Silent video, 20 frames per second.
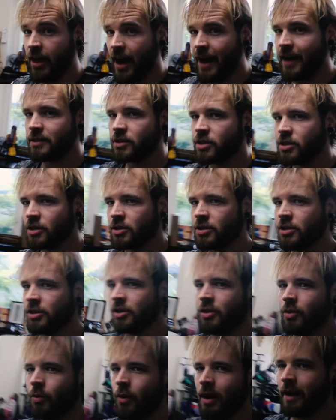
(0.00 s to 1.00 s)
that sure
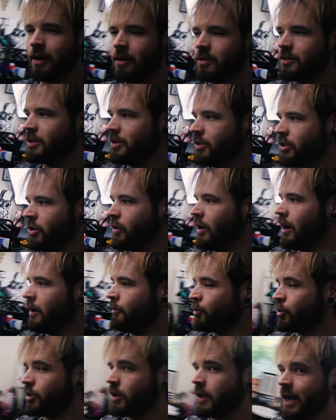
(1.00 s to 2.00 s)
took a while to do.
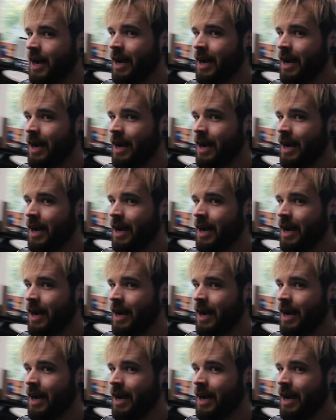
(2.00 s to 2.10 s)
I'm really